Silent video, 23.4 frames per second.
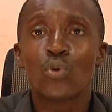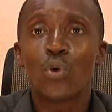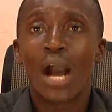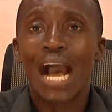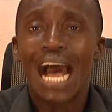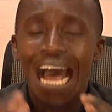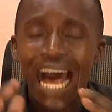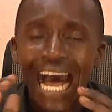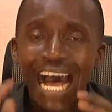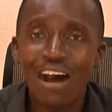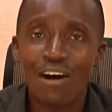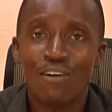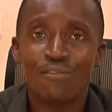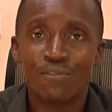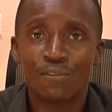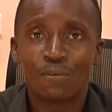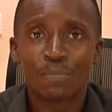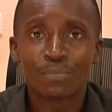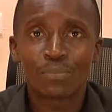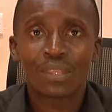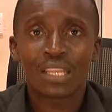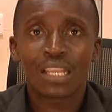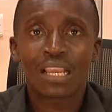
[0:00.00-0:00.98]
you have
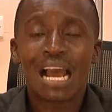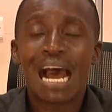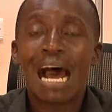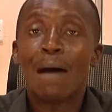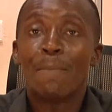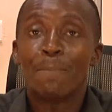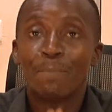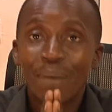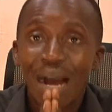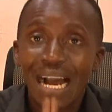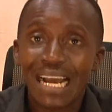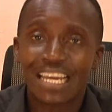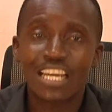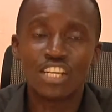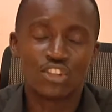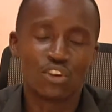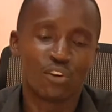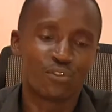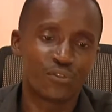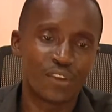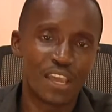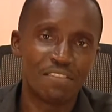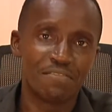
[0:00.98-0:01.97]
a package
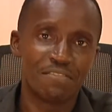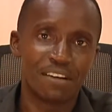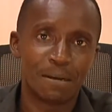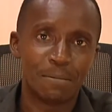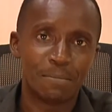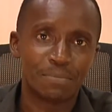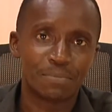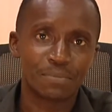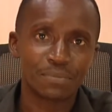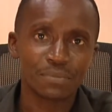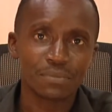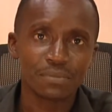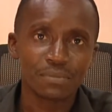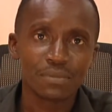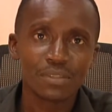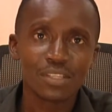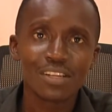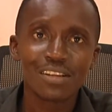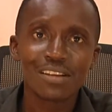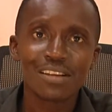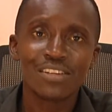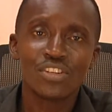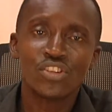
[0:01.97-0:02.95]
of favor.
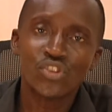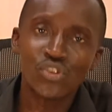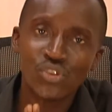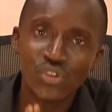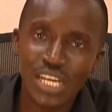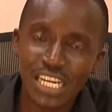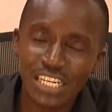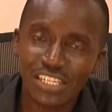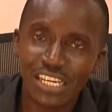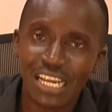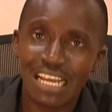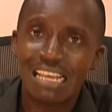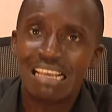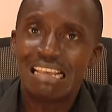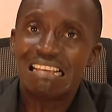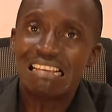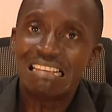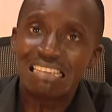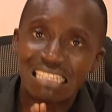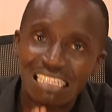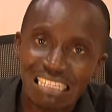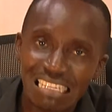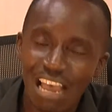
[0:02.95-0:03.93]
Treasure
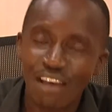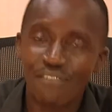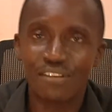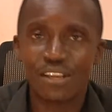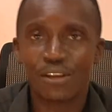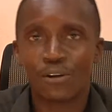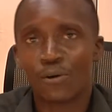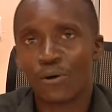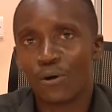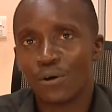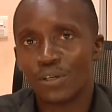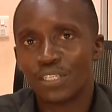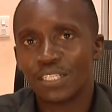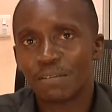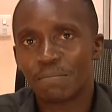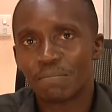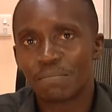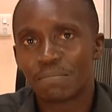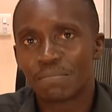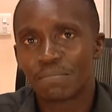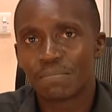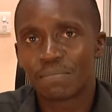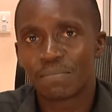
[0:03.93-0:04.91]
serving God.
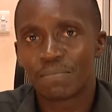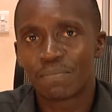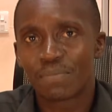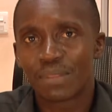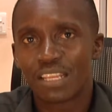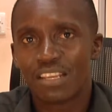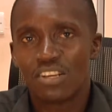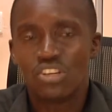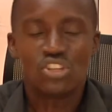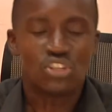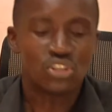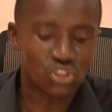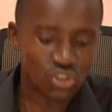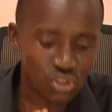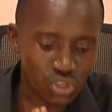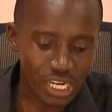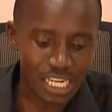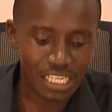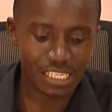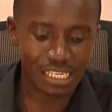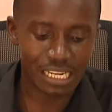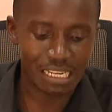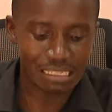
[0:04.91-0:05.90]

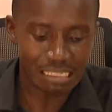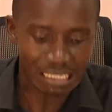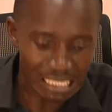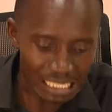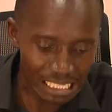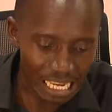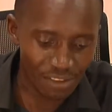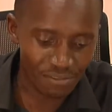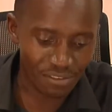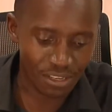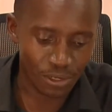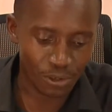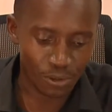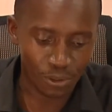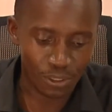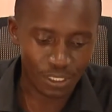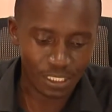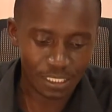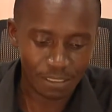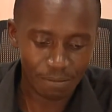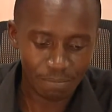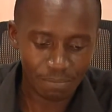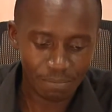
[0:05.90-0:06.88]
Treasure serving
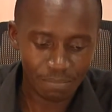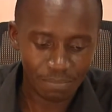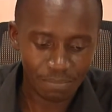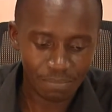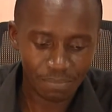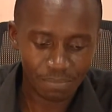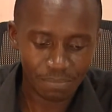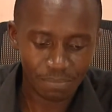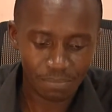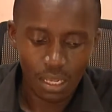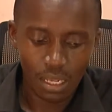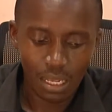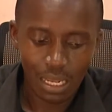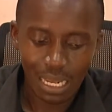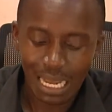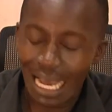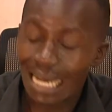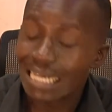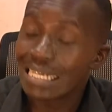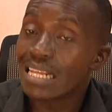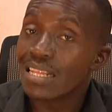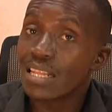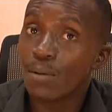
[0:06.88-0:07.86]
God.
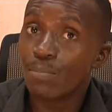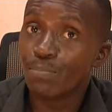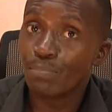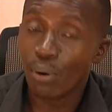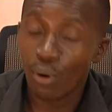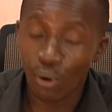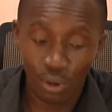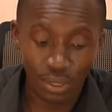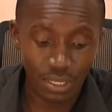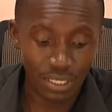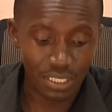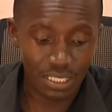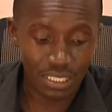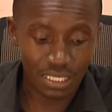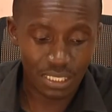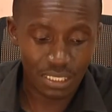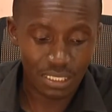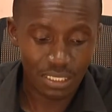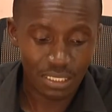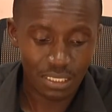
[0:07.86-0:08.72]
Another point